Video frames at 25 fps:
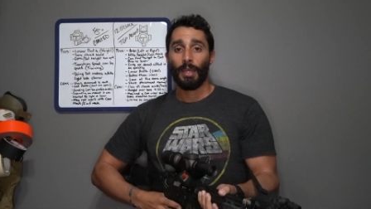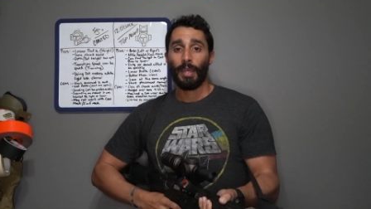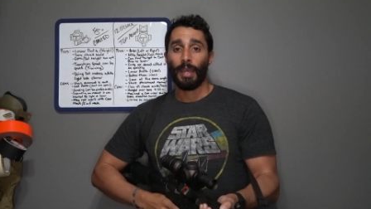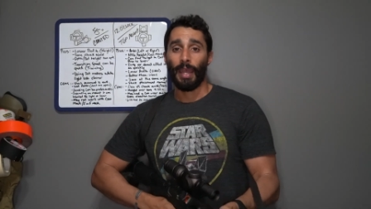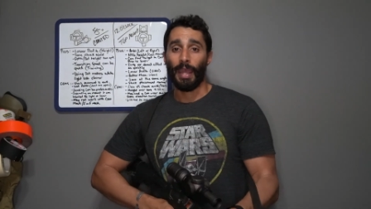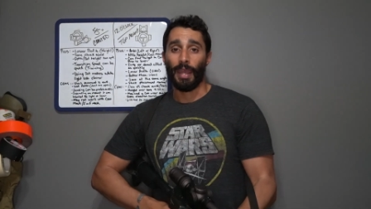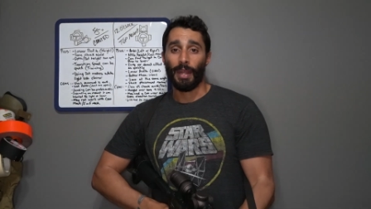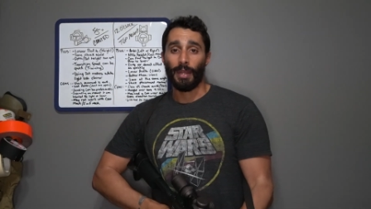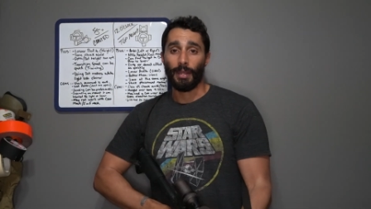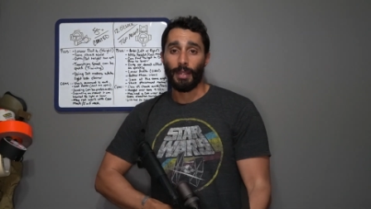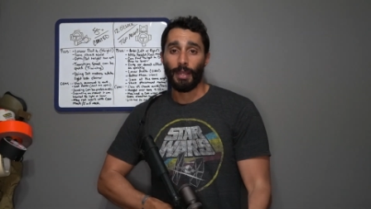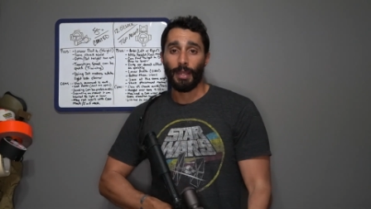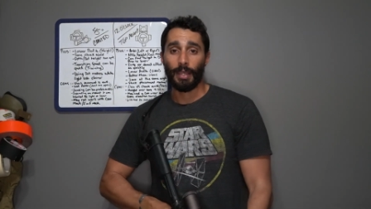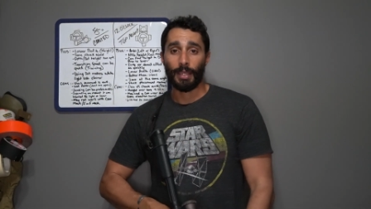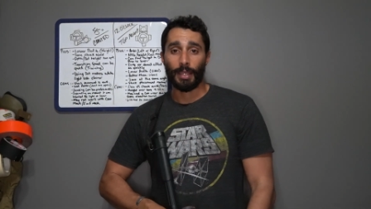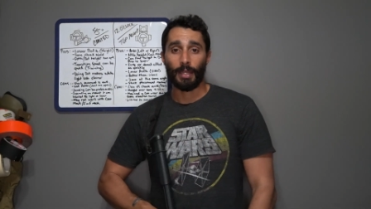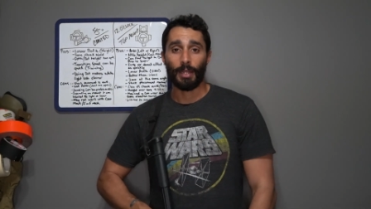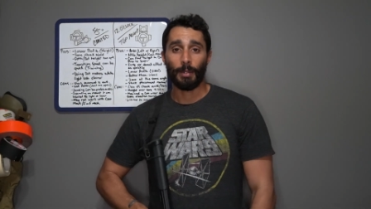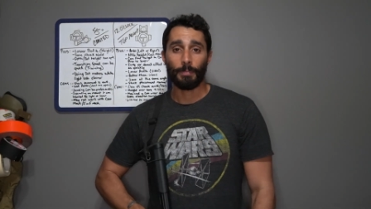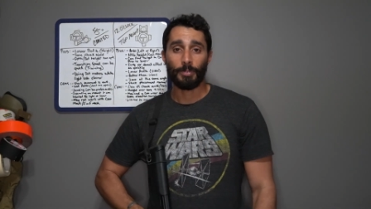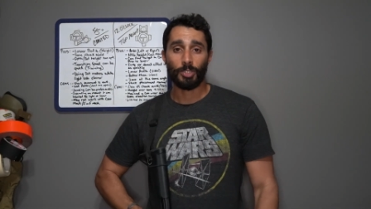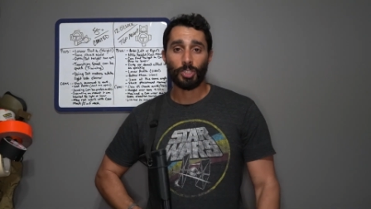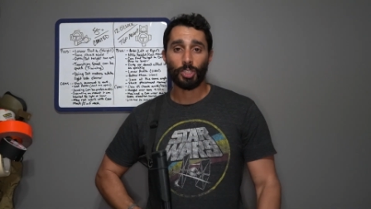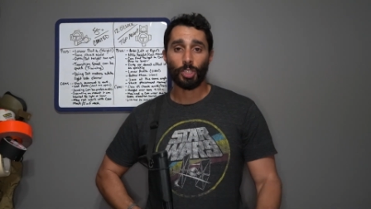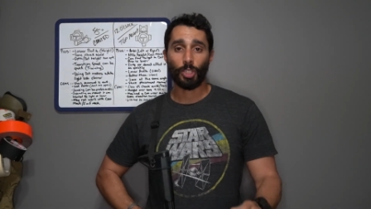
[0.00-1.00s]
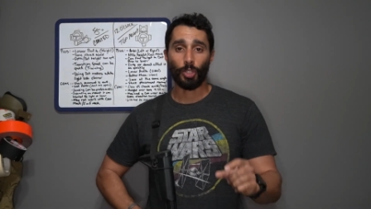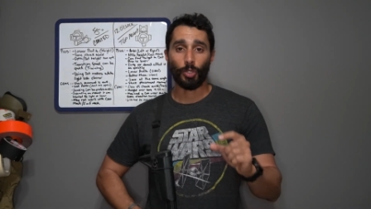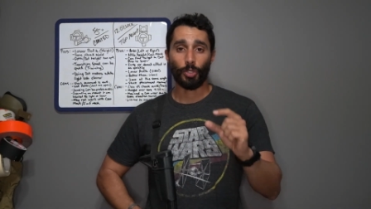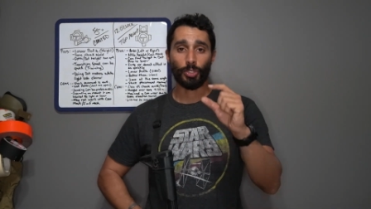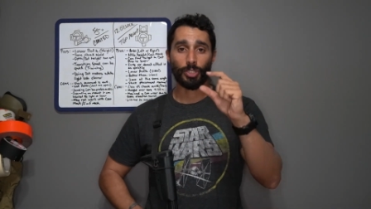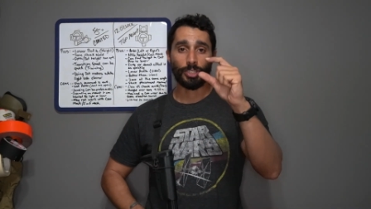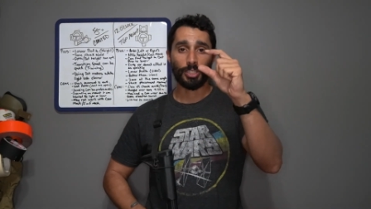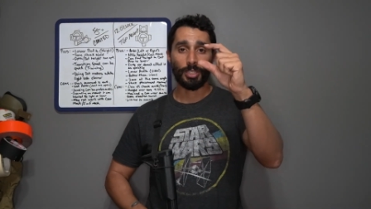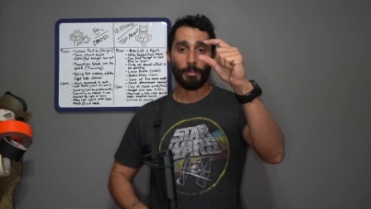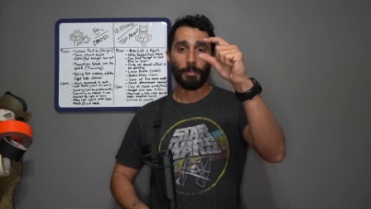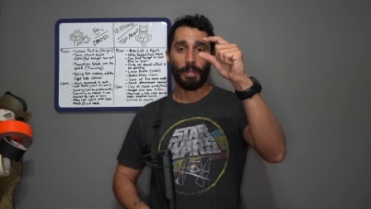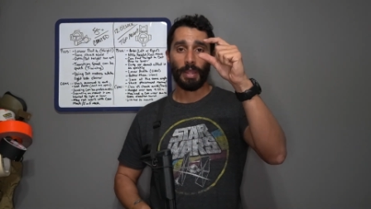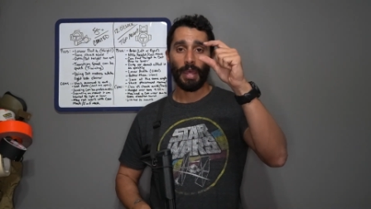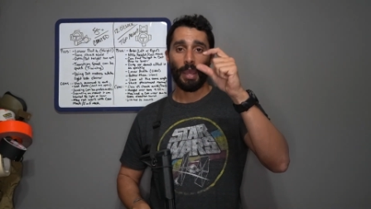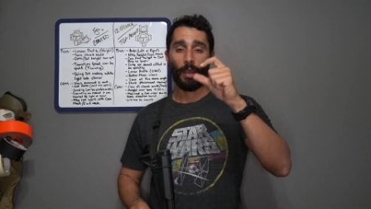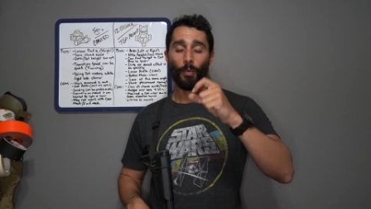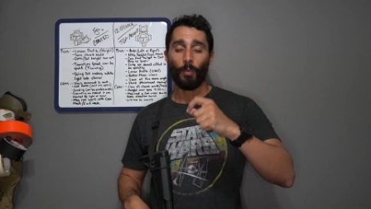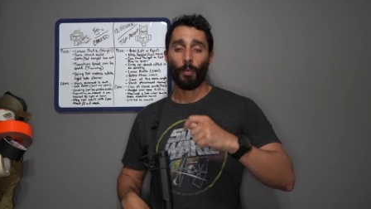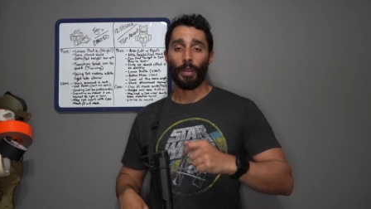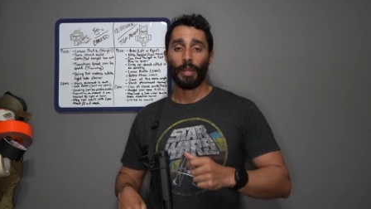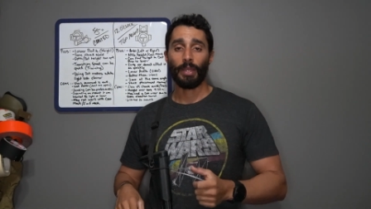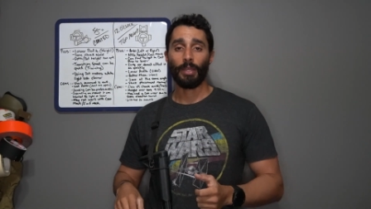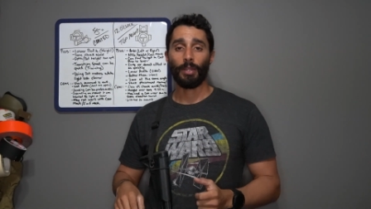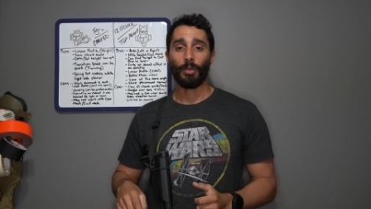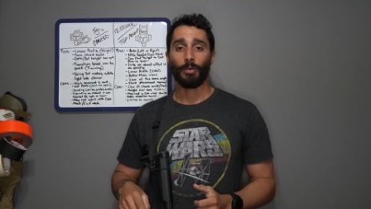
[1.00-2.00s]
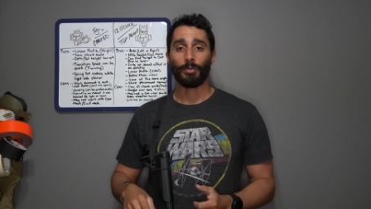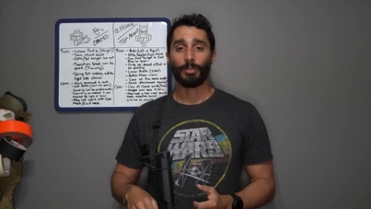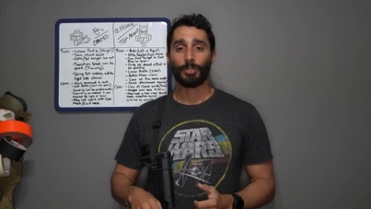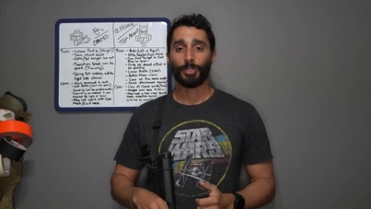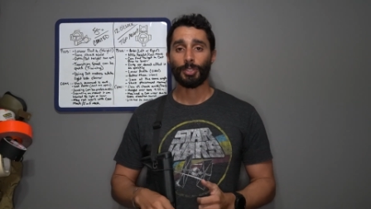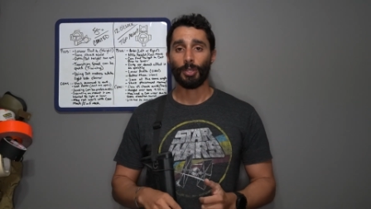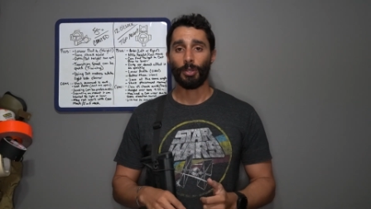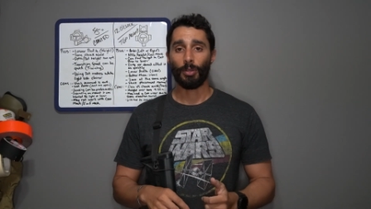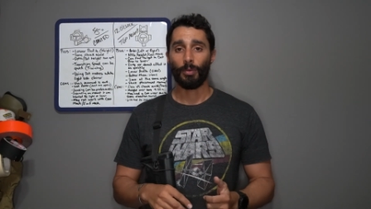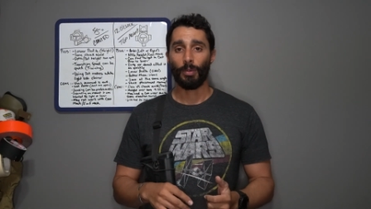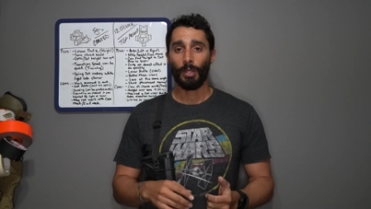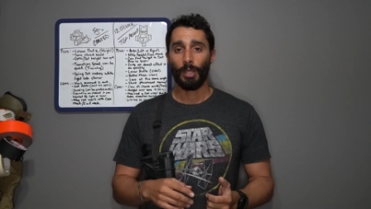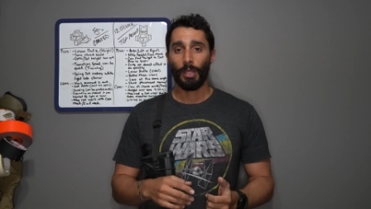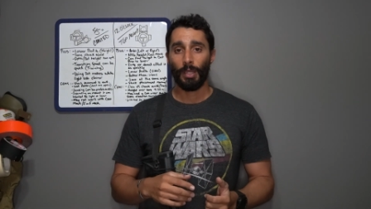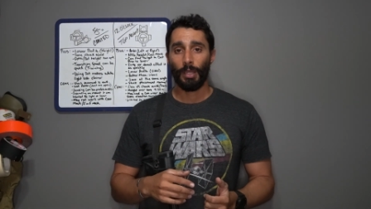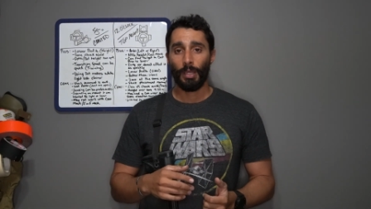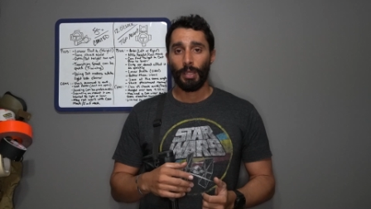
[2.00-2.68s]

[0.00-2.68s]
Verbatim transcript: and it can obscure some of that window. So